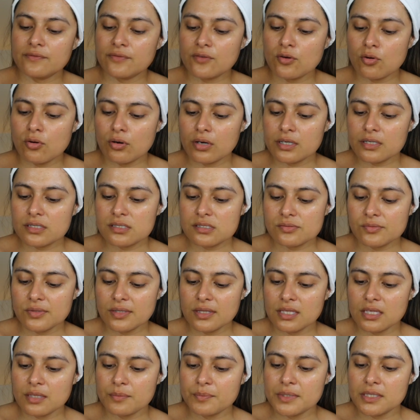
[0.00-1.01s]
of course,
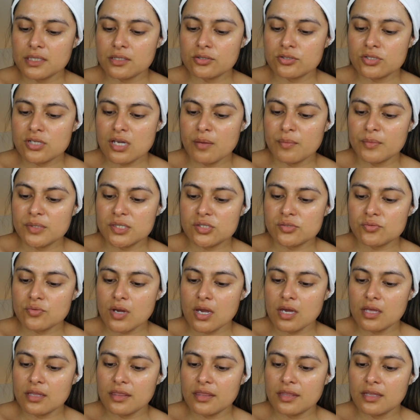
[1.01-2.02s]
with the Peter Thomas
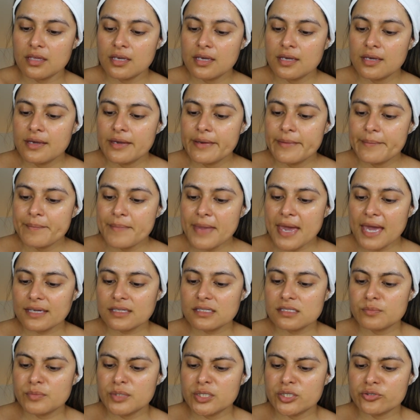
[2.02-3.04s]
Roth
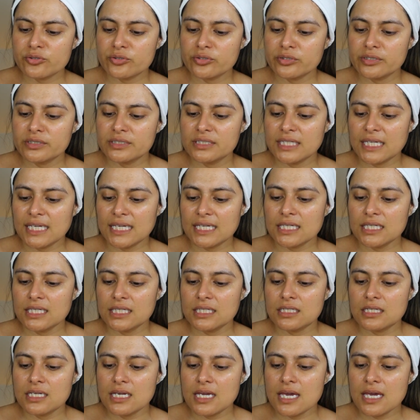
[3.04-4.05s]
Max Mineral
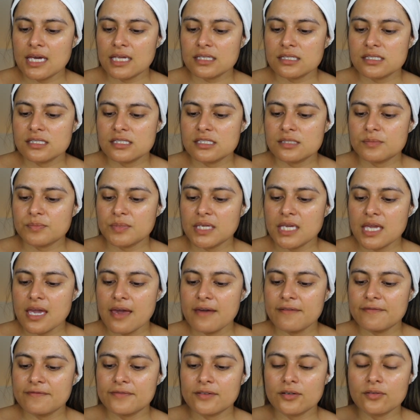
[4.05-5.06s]
Naked
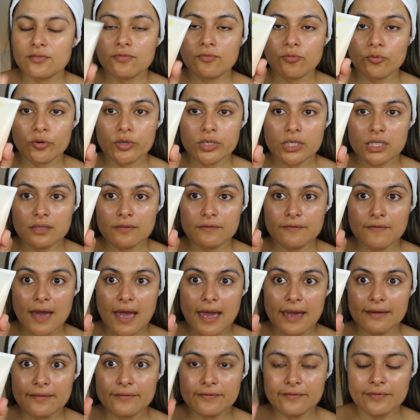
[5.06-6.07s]
SPF
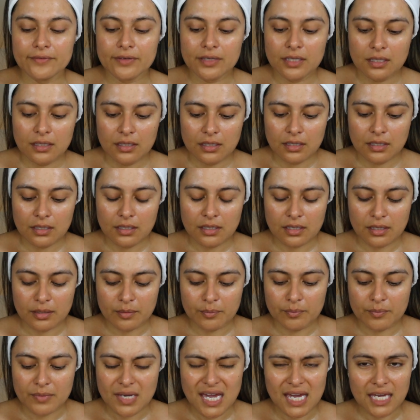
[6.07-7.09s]
45.
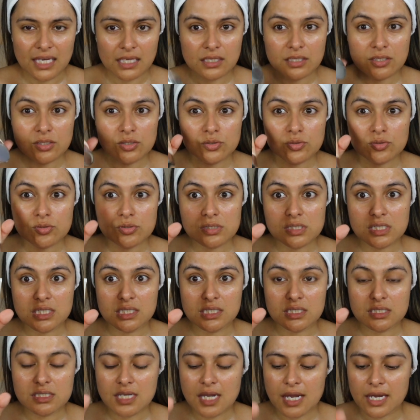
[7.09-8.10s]
I used
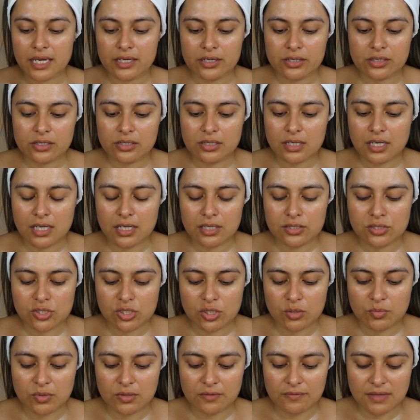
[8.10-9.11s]
an entire
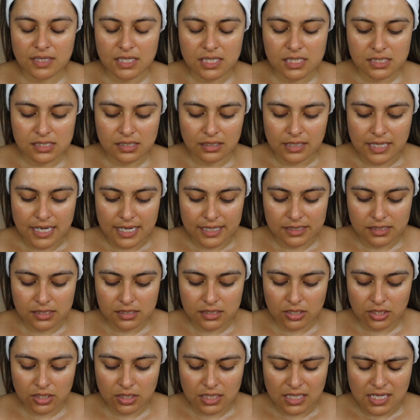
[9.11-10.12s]
tube of this
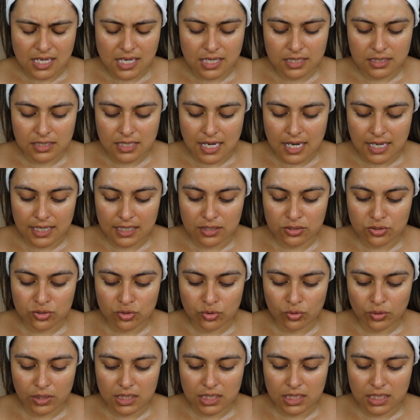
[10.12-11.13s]
last year and I
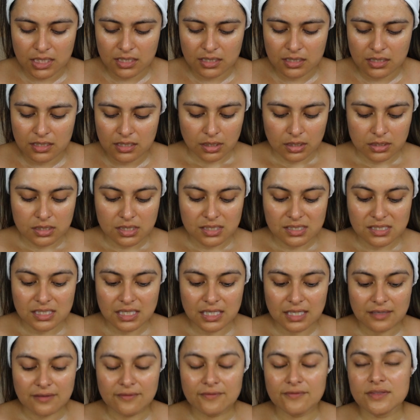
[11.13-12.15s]
enjoyed it. It does
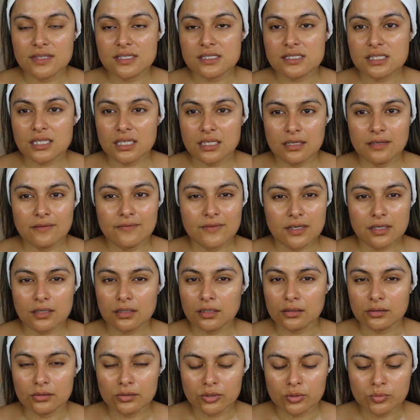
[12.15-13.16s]
give the skin a
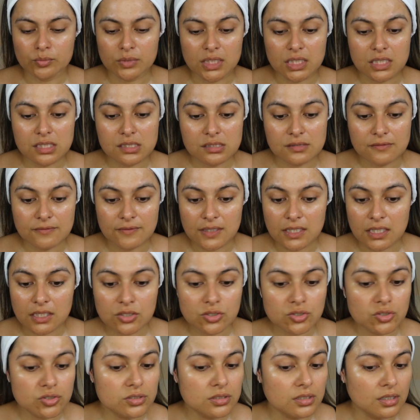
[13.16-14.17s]
very luminous
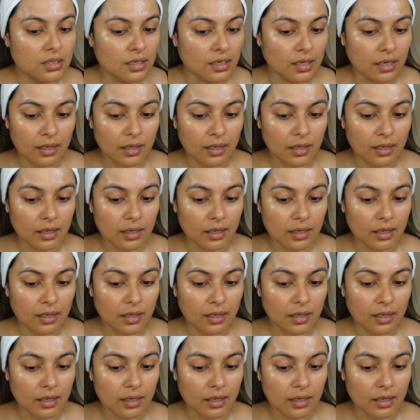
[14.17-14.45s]
finish.